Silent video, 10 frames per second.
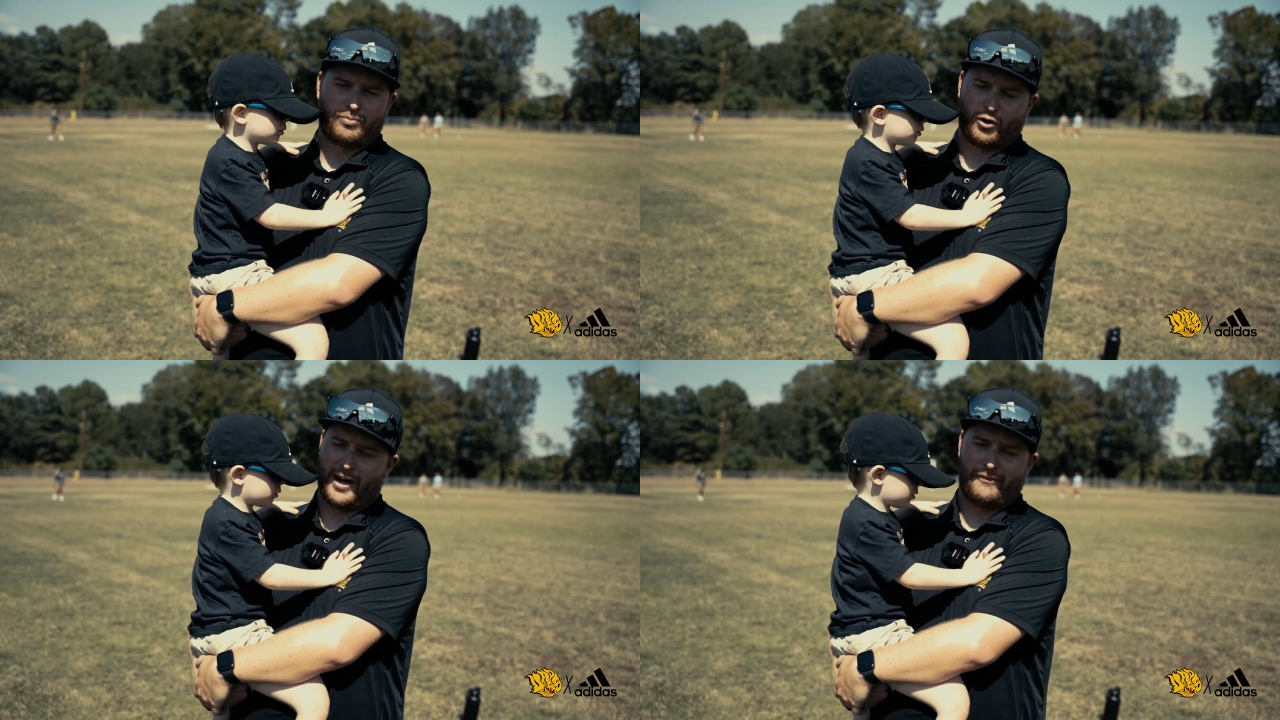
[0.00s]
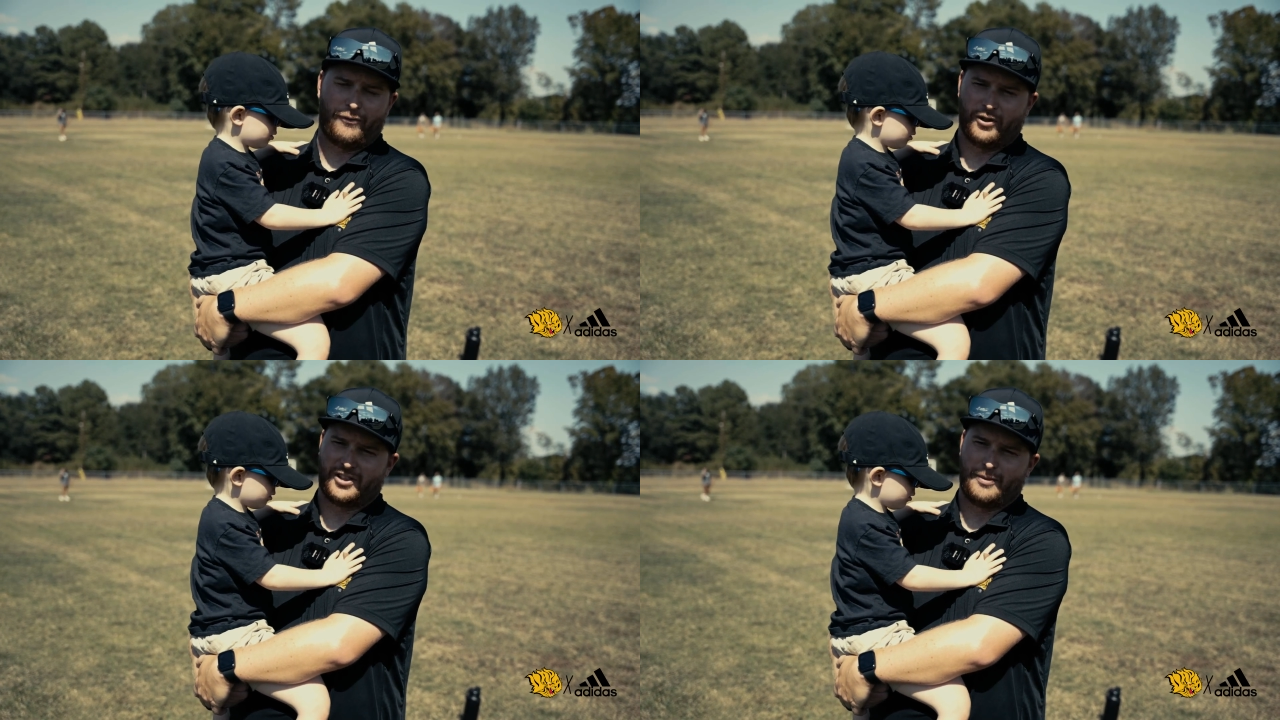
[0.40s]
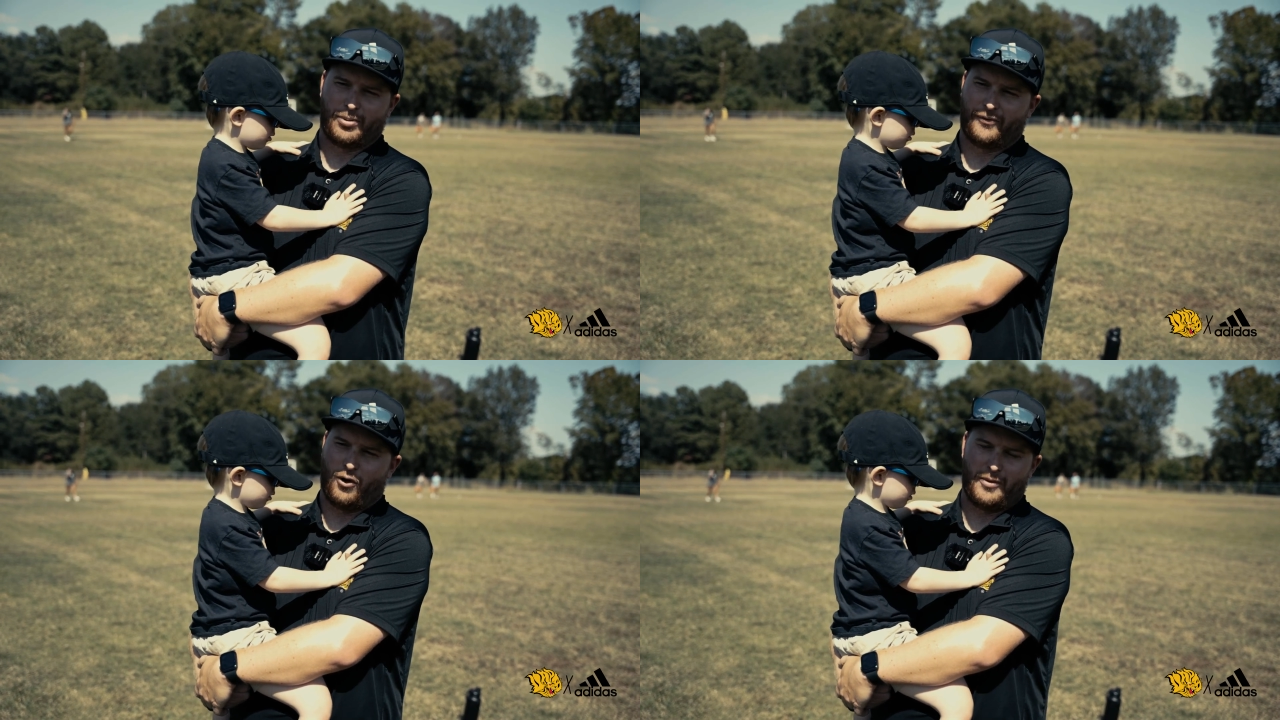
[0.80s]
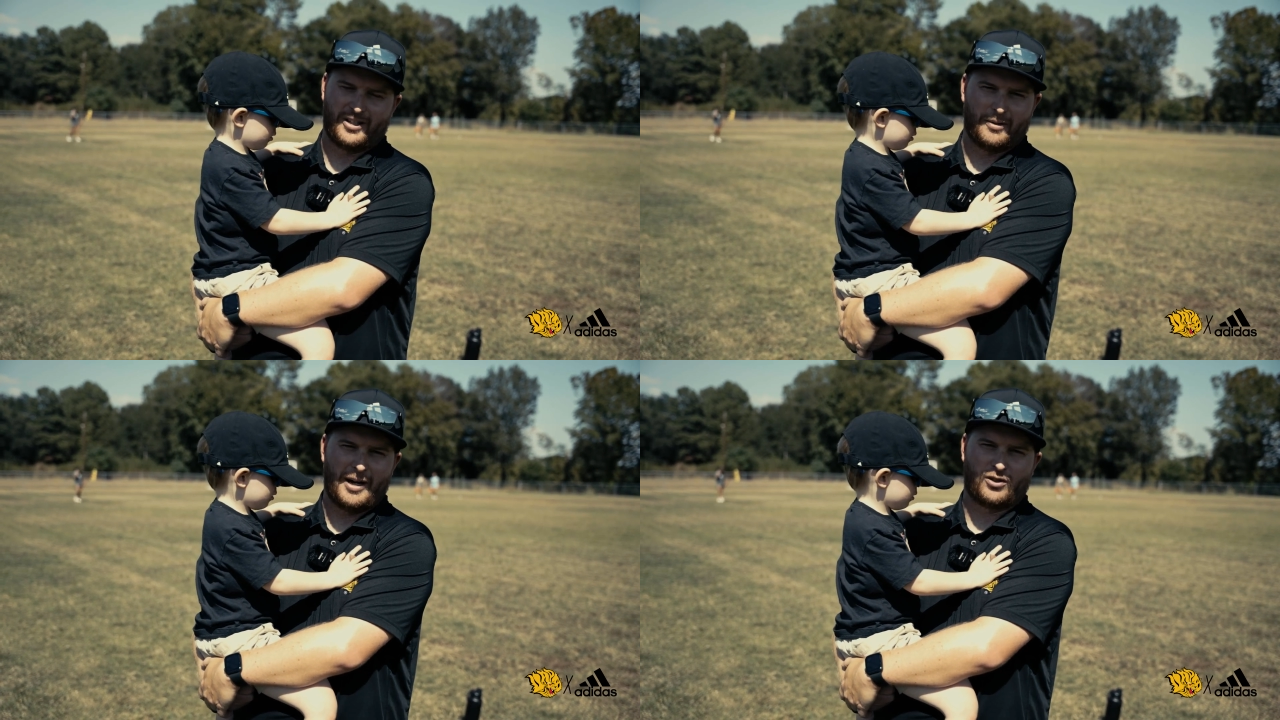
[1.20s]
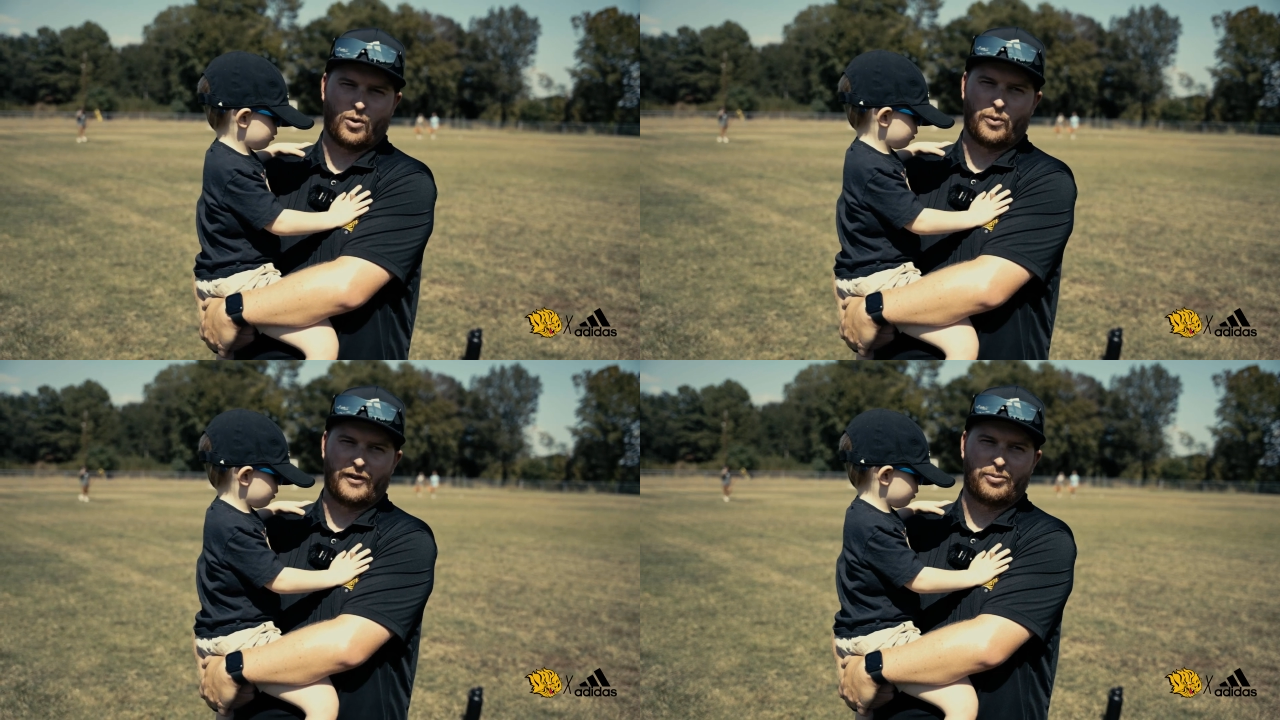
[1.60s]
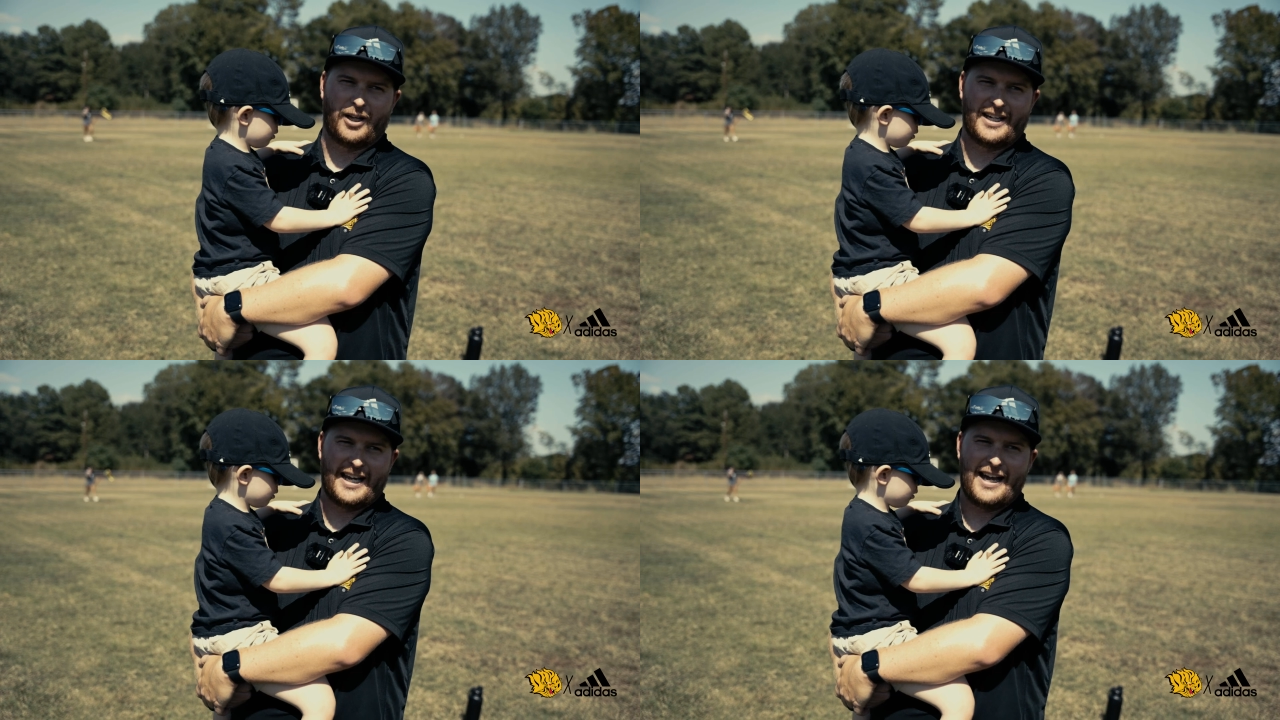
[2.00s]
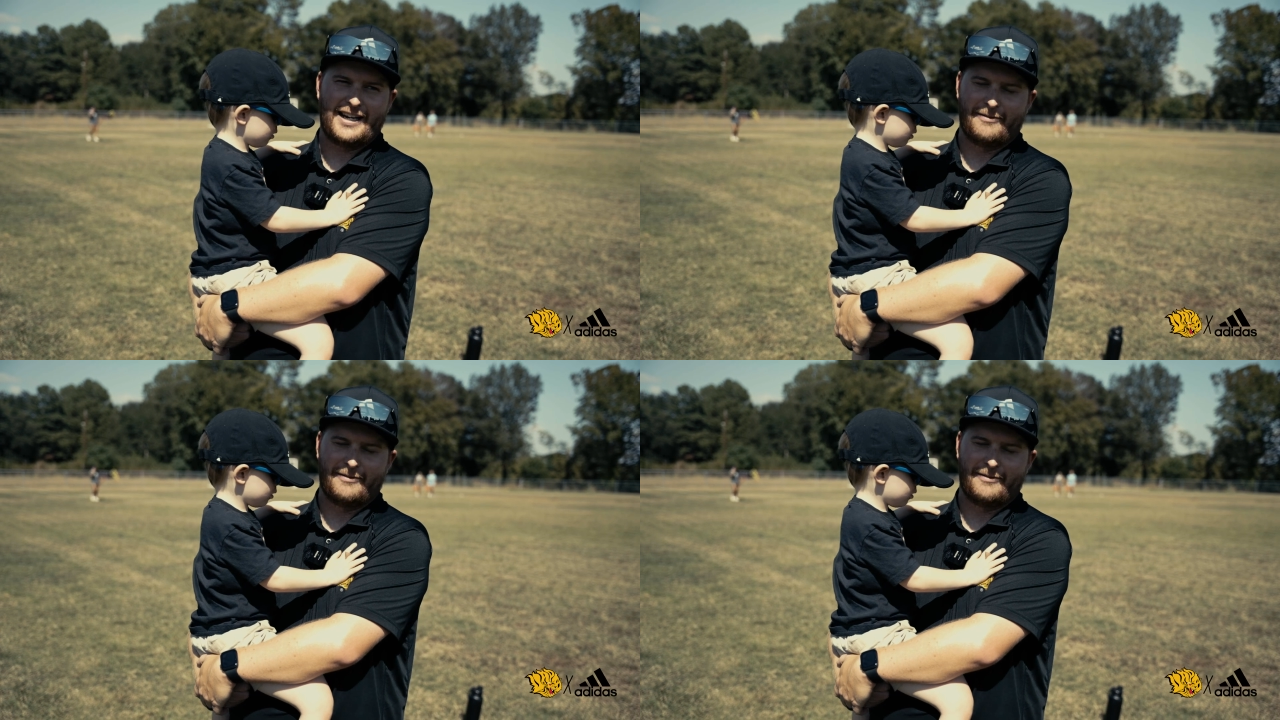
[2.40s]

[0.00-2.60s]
great full team performance, the best one we've played yet.